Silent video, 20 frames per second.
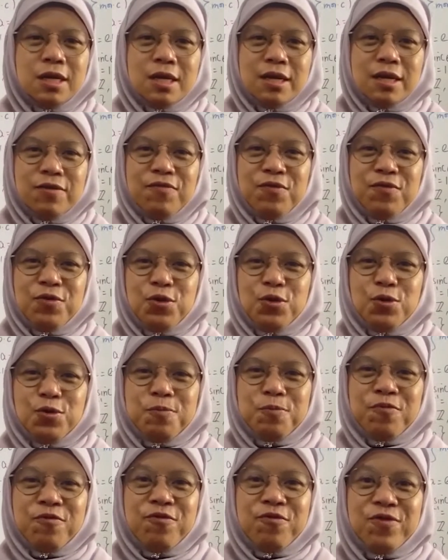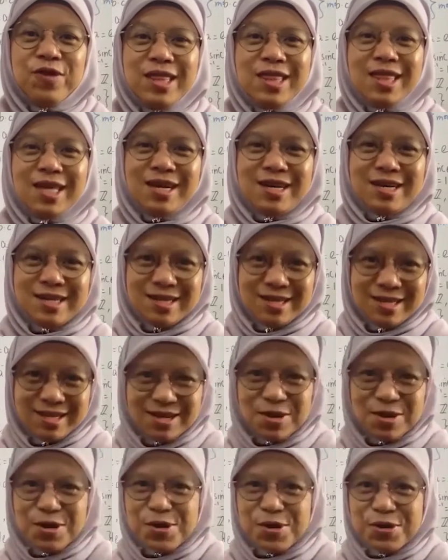If you further
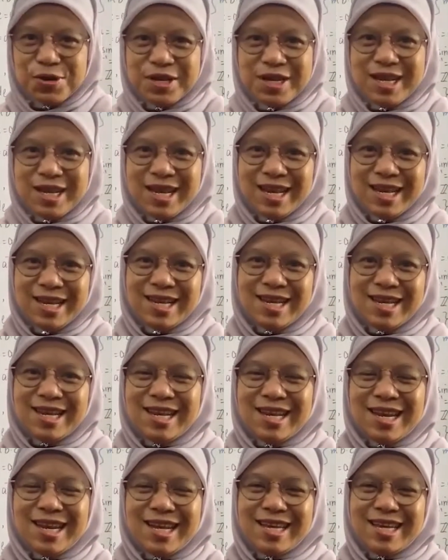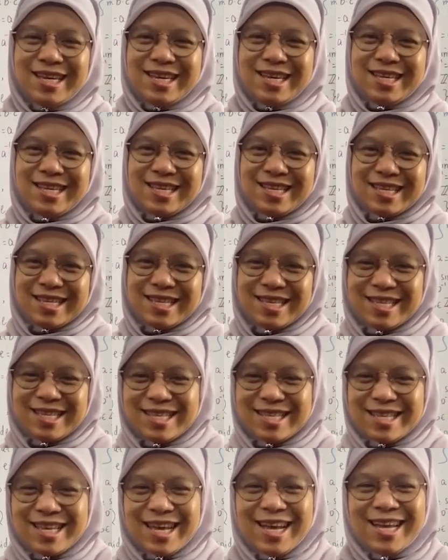on, like
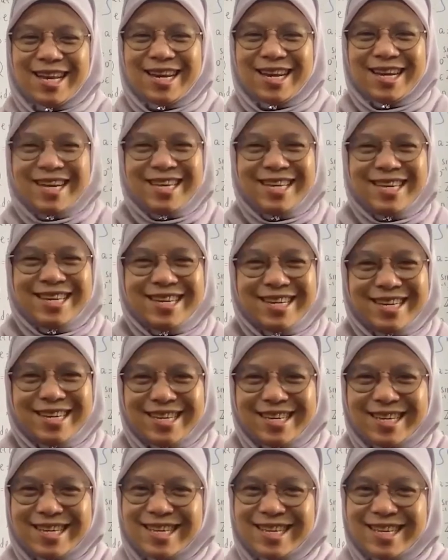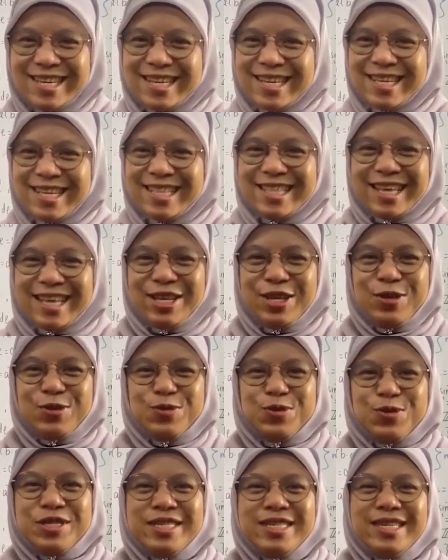Kak Hana here, then
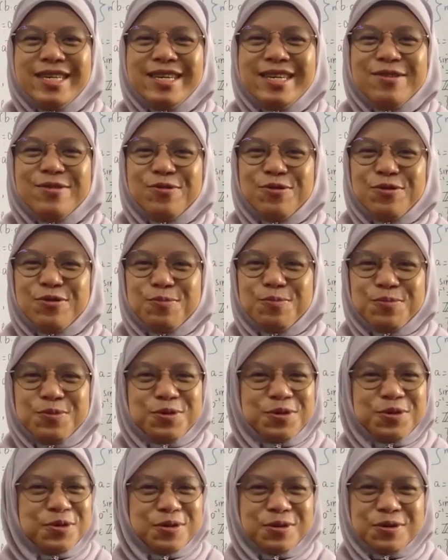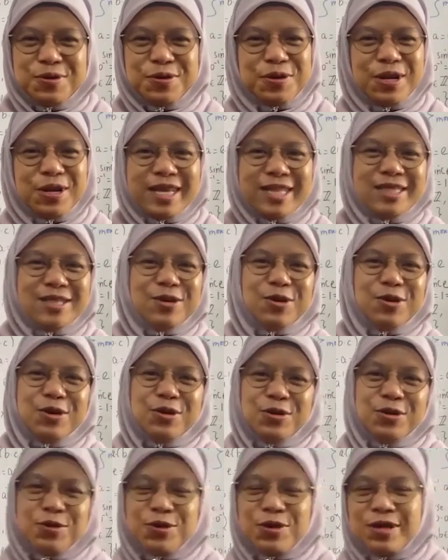you see groups, or later
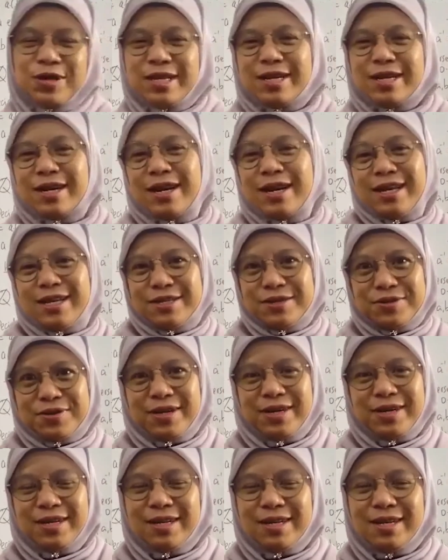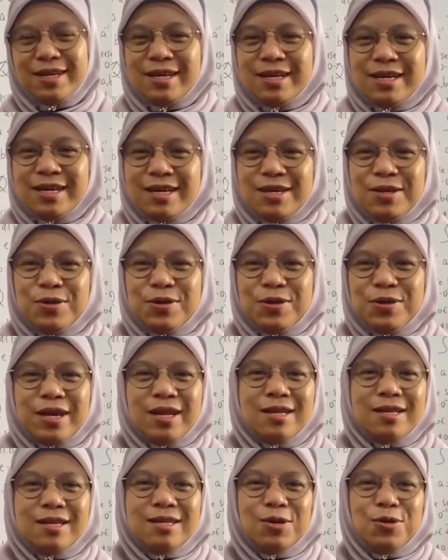on you call it rings, right? You
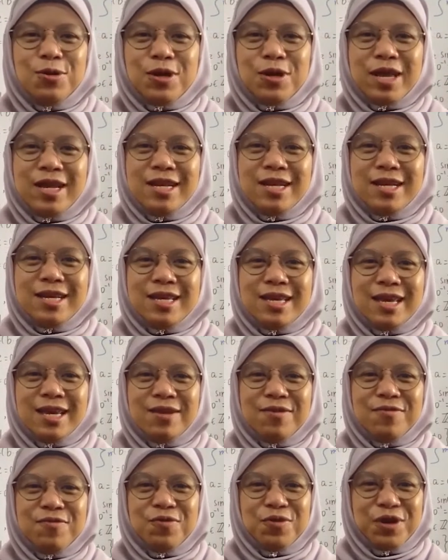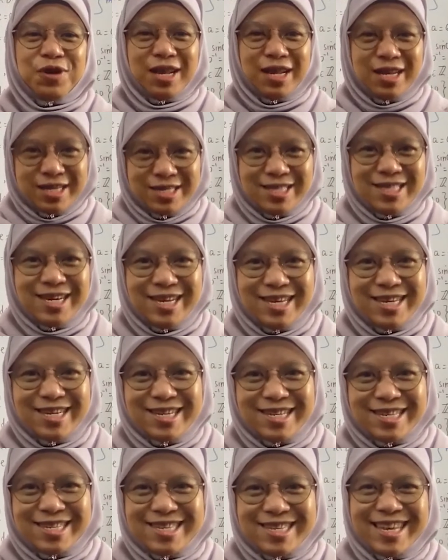can look at it again for at least 3
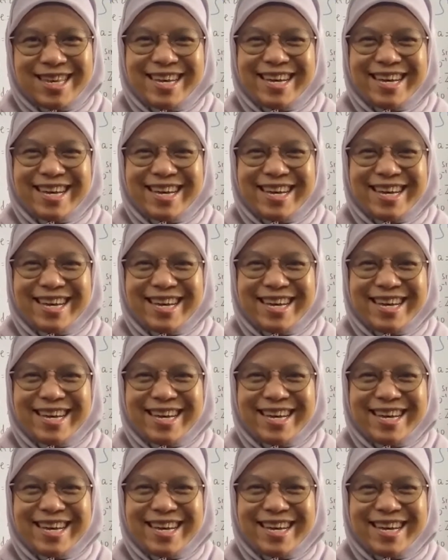years.